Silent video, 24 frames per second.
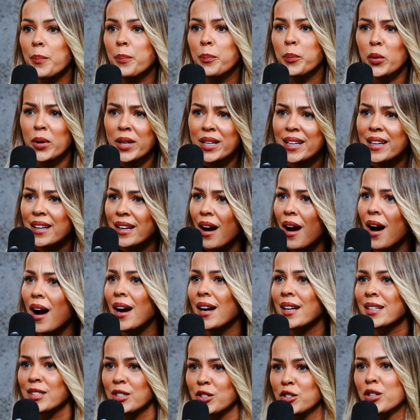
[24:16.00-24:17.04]
bringing
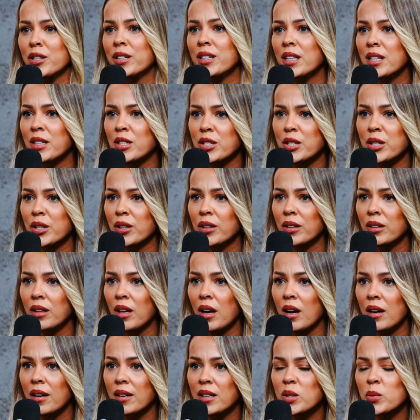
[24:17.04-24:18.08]
oxygen into your
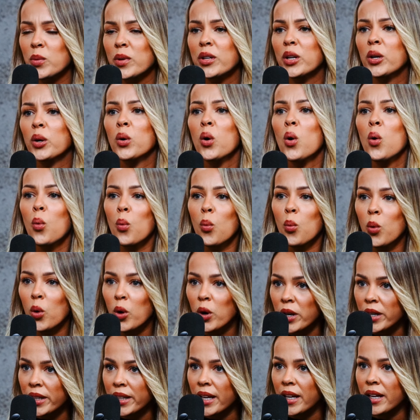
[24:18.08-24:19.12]
lungs, when you're
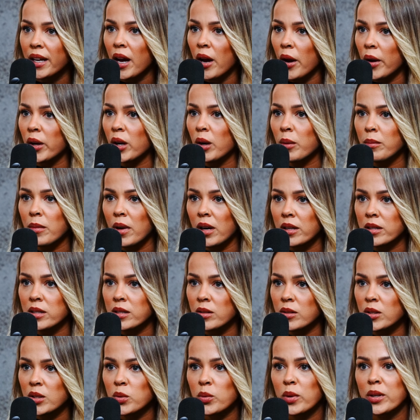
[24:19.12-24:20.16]
working out your
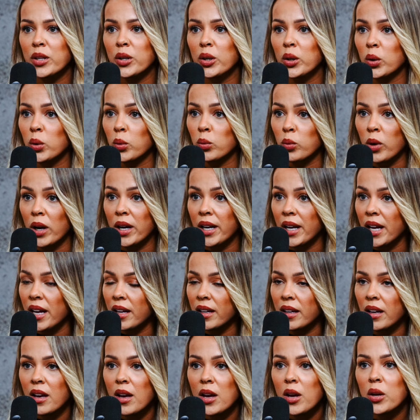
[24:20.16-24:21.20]
muscles, when you're
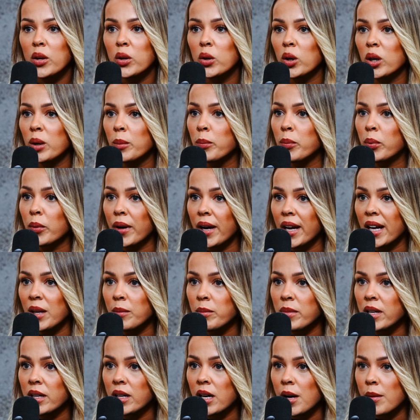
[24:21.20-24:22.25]
running. Your brain
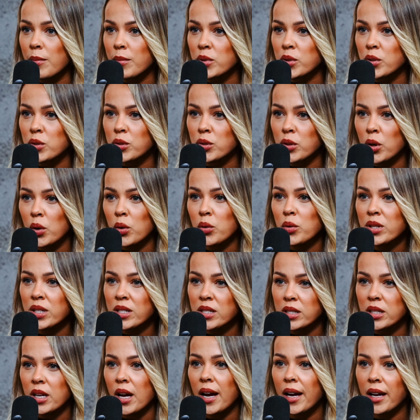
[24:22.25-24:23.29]
becomes so
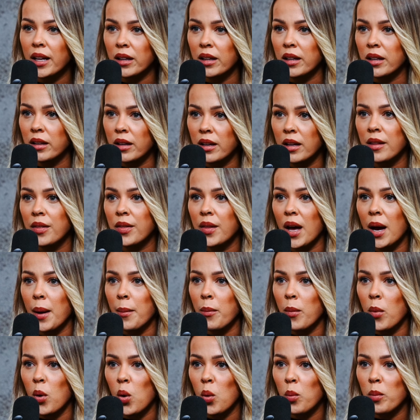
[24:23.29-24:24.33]
silent in that
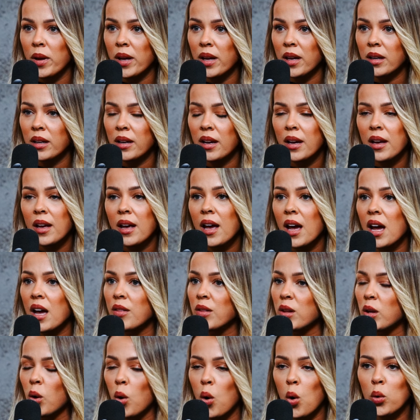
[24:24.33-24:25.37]
moment,
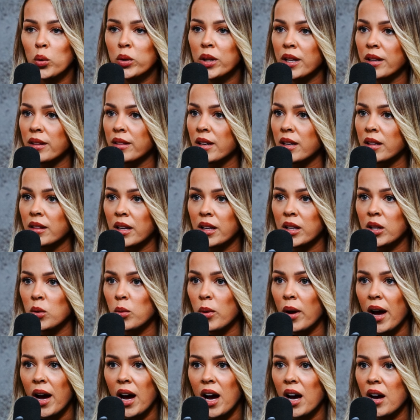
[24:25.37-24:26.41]
and the only thing that you
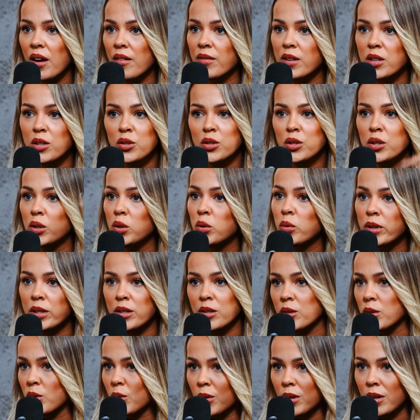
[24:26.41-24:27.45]
have is you
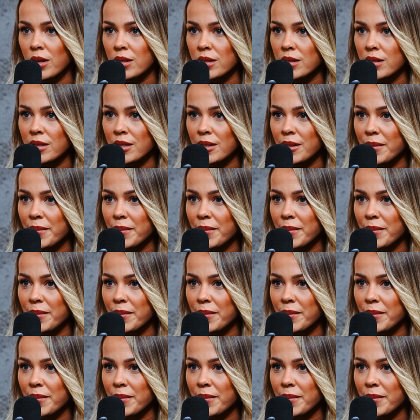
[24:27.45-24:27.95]
and source.